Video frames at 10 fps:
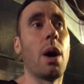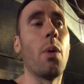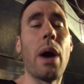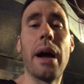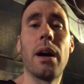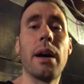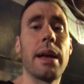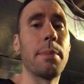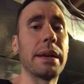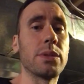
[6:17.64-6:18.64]
a while. I
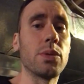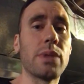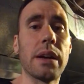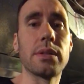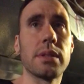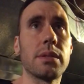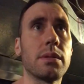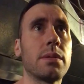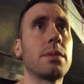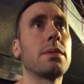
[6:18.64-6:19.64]
had my
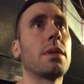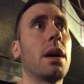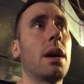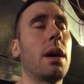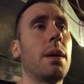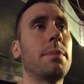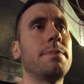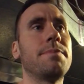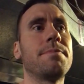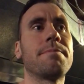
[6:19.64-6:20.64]
2010
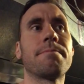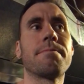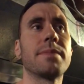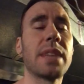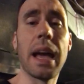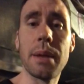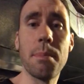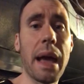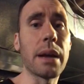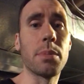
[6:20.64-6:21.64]

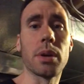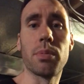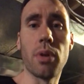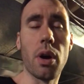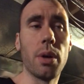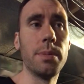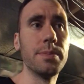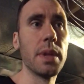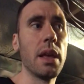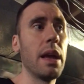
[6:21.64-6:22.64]
MacBook Pro,
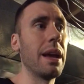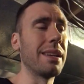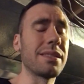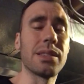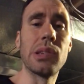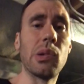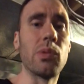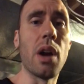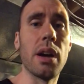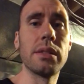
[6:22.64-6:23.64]
and it still
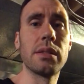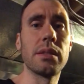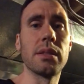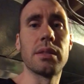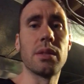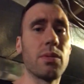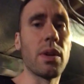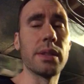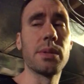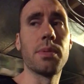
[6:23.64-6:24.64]

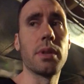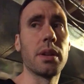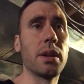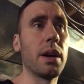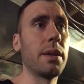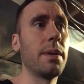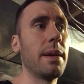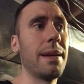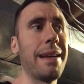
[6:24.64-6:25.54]
runs pretty good.